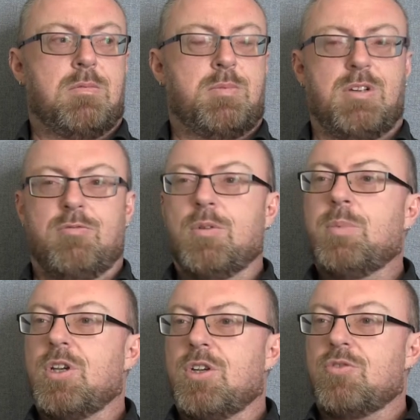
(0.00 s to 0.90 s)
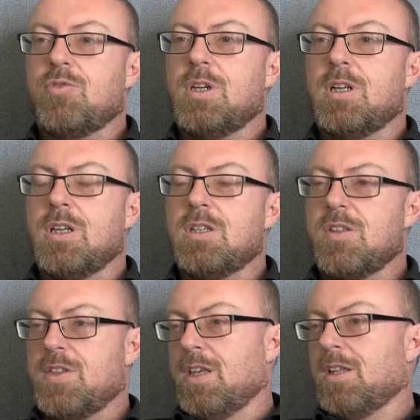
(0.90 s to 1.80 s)
a bit rubbish really, to
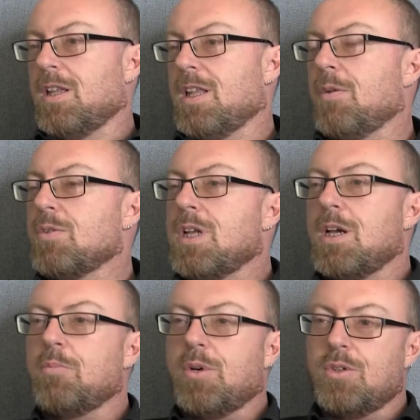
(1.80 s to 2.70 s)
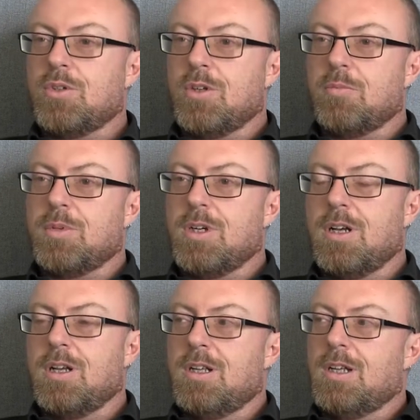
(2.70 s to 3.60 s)
think that that was that important.
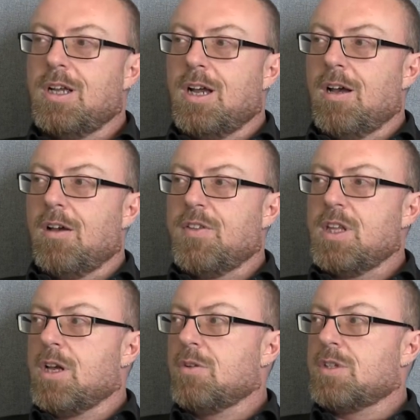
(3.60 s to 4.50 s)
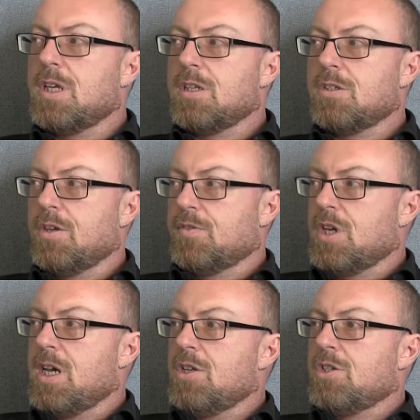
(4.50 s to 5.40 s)
But I think those things sort of
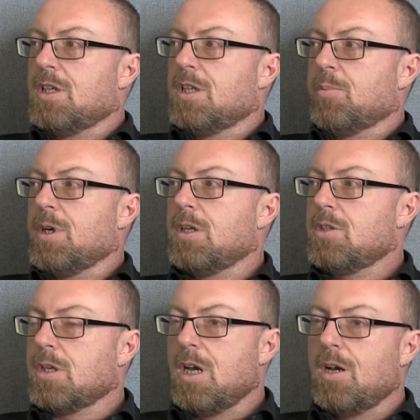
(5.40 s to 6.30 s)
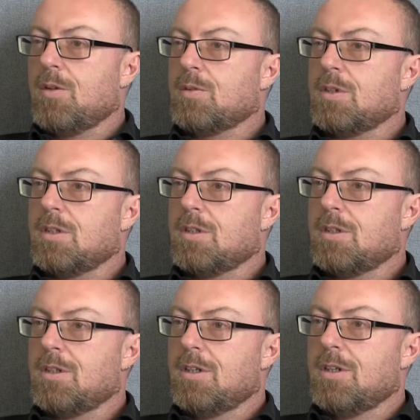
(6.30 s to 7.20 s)
change a little bit as you get older.
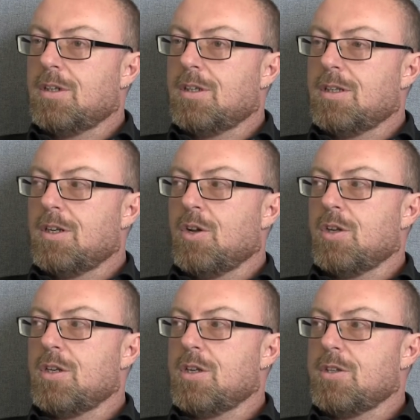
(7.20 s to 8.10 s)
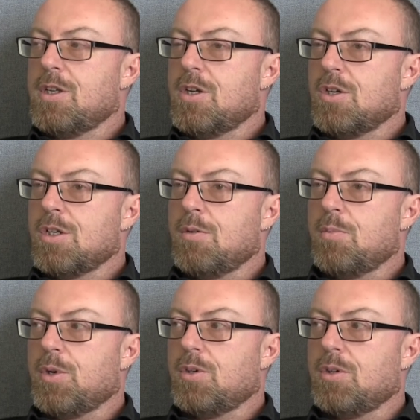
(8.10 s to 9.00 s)
They're not, they're not so
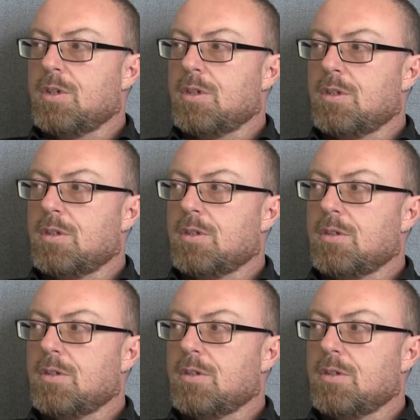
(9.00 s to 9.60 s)
important.